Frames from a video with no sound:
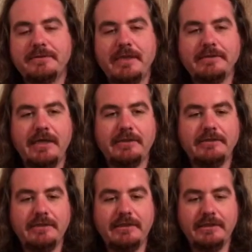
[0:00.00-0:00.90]
I was
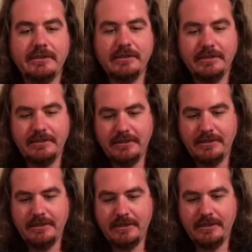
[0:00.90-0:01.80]
actually
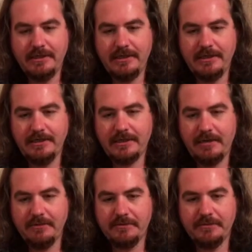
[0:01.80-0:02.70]
in a
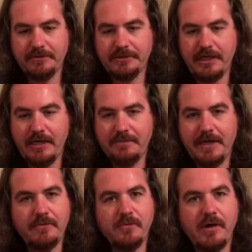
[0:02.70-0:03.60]
comic book shop
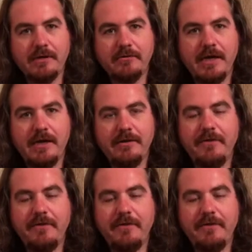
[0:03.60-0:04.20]
out walking around.